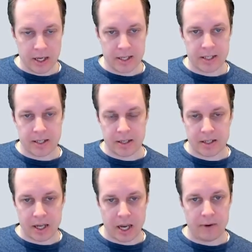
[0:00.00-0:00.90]
is the
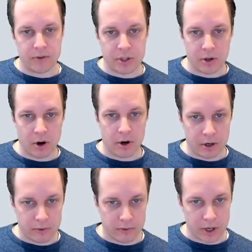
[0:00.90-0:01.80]
save
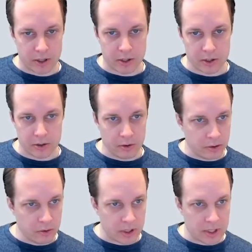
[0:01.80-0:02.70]
scenario function, so that
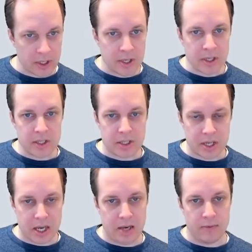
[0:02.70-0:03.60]
you can
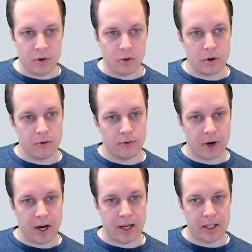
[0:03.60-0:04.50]
save your
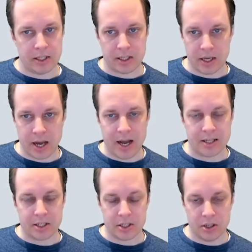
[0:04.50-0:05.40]
files
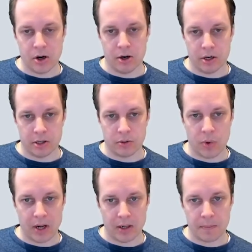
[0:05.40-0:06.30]
as a scenario as
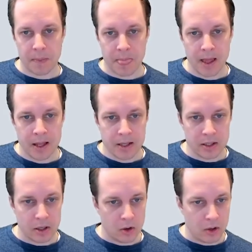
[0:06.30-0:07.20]
well.
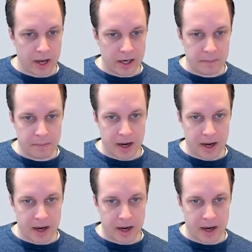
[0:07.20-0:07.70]
So heading